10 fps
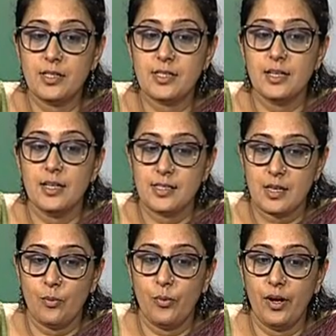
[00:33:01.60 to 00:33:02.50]
bells
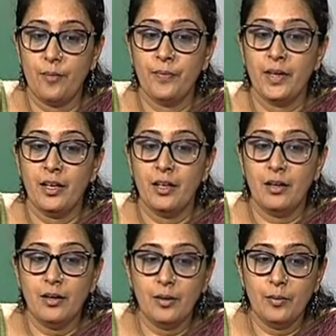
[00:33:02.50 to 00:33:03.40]
somewhere.
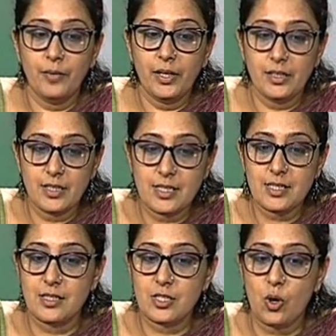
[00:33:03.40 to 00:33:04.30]
Uh, in the
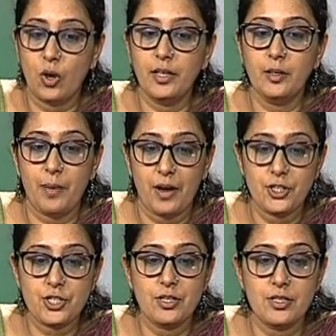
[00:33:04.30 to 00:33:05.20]
distance, calling the
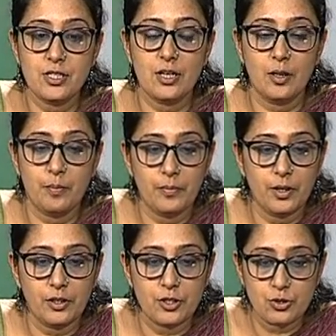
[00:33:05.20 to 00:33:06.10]
parishioners uh,
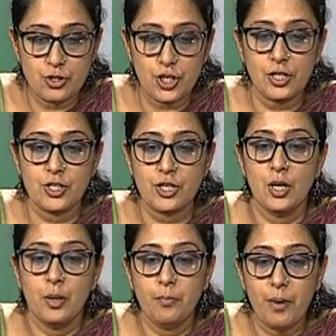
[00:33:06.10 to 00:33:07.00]
uh, to church,
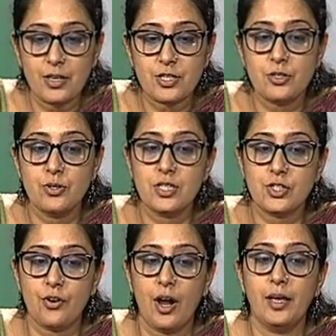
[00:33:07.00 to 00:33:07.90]
but to
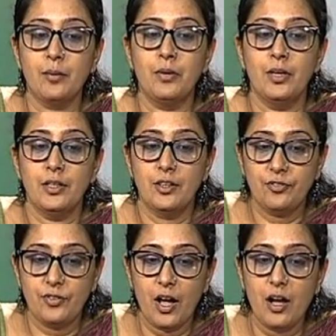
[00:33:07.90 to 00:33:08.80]
describe
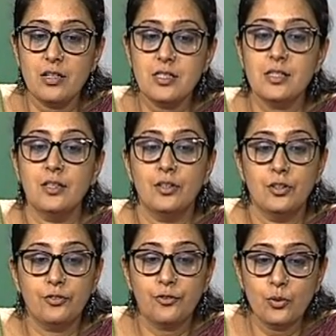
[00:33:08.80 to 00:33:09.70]
the flowers,
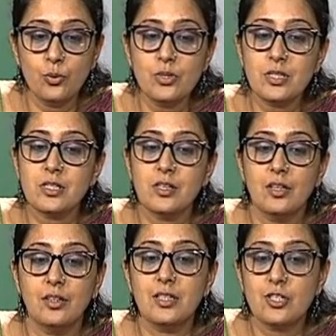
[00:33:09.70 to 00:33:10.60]
the fruits,
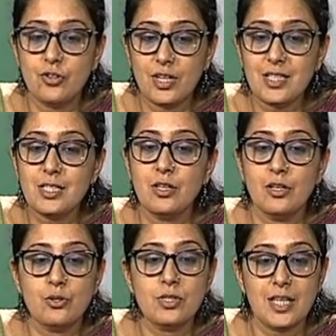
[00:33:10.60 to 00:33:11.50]
the trees,
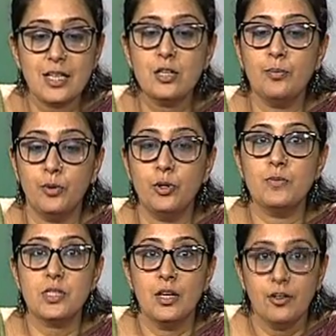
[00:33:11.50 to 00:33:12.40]
to set her
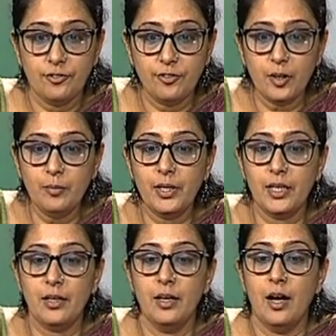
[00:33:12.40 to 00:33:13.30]
poems
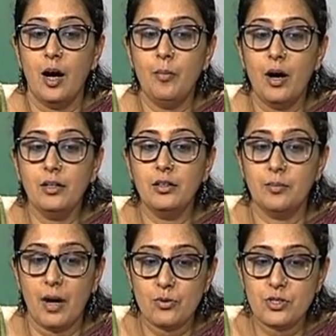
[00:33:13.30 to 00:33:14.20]
firmly among
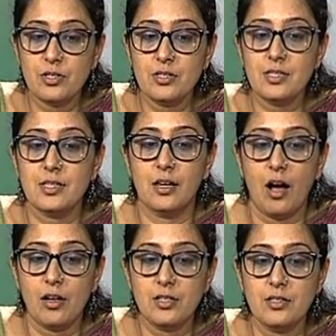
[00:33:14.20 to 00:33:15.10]
the mountains, the
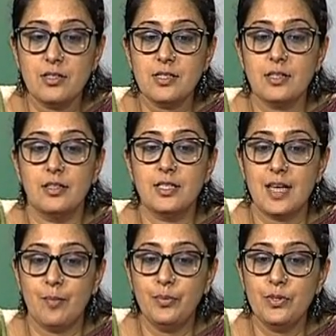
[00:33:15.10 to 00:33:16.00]
gardens, the
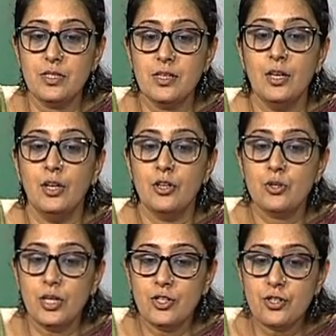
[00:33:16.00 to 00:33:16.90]
temples,
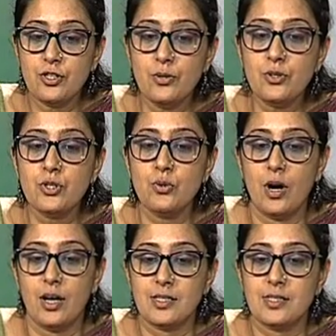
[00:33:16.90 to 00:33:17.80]
to introduce
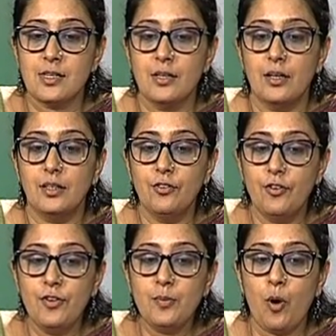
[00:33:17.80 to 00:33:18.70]
to us
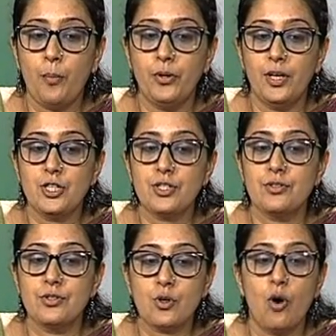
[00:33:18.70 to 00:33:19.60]
the vivid
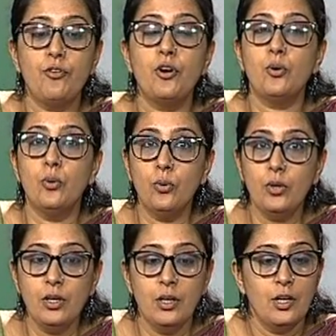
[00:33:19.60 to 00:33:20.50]
populations of her
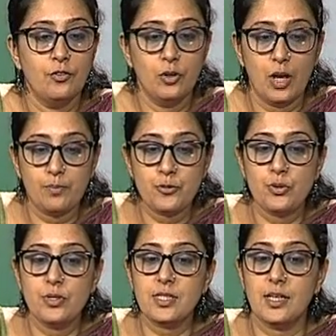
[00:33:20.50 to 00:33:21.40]
own
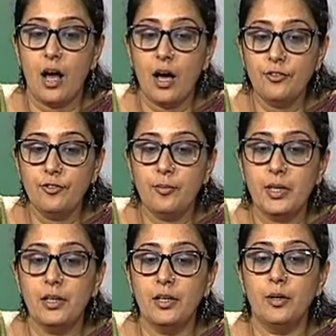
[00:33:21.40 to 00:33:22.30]
voluptuous and
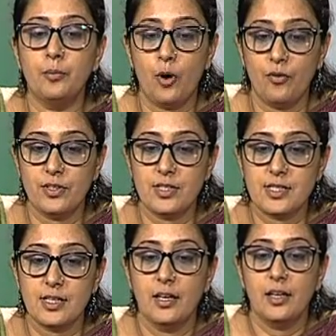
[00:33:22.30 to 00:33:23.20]
unfamiliar
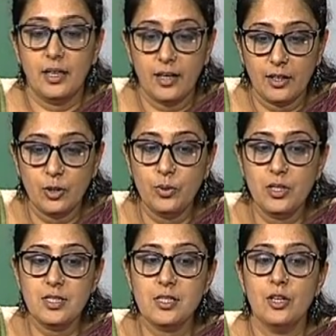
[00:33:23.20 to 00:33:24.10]
province. In other
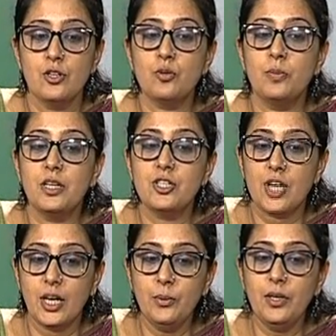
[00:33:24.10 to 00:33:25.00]
words, to be a
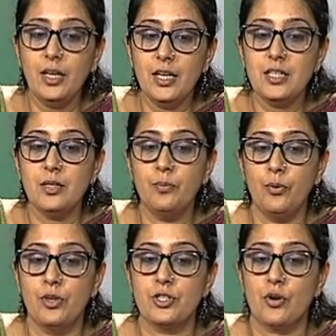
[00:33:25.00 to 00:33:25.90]
genuine Indian
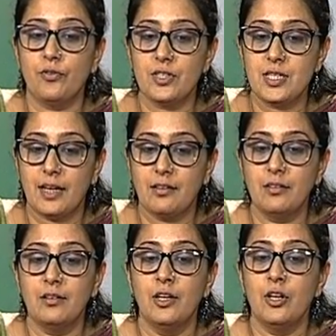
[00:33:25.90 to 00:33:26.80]
poet of the
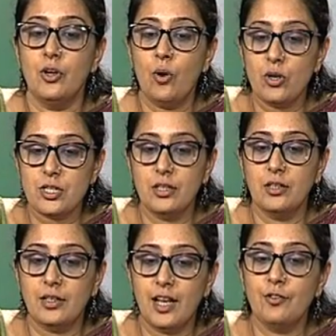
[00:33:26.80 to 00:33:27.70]
Deccan, not
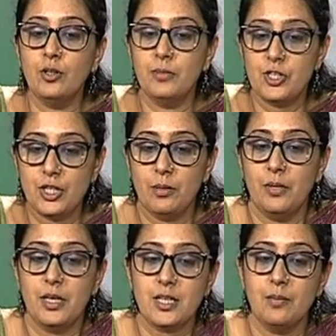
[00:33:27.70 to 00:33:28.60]
a clever
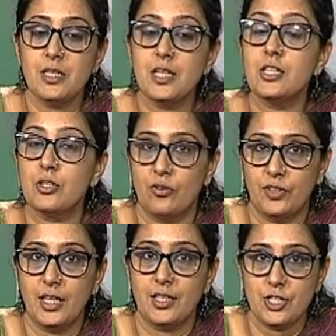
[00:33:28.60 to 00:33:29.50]
machine-made imitator
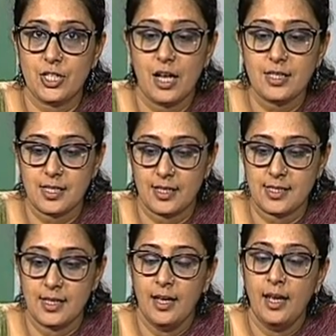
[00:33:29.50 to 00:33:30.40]
of the English
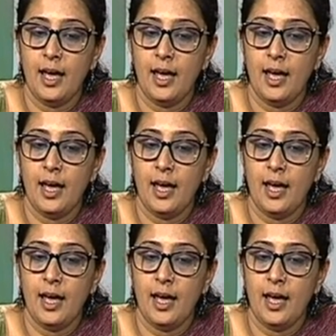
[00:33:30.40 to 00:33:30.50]
classics.